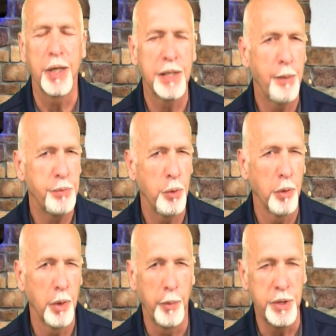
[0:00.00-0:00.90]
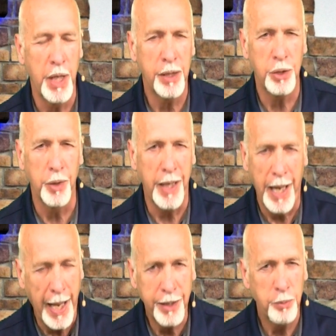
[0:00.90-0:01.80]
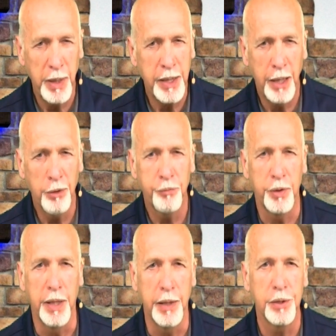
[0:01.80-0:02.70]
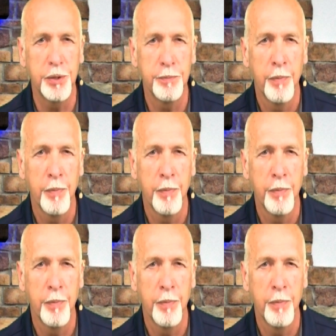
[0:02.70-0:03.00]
accept you or reject you, and I could be killed for this.